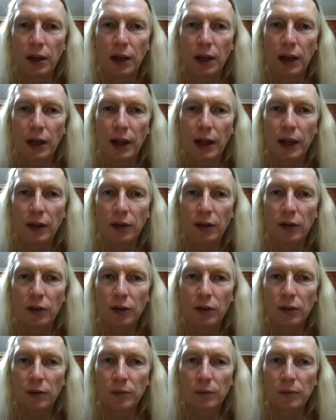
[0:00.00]

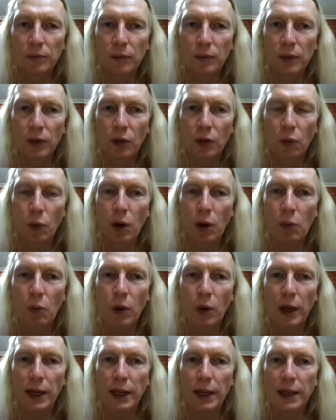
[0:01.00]
And one
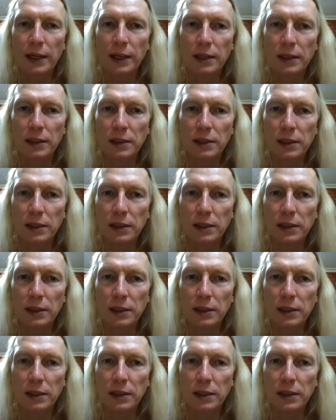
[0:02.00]
way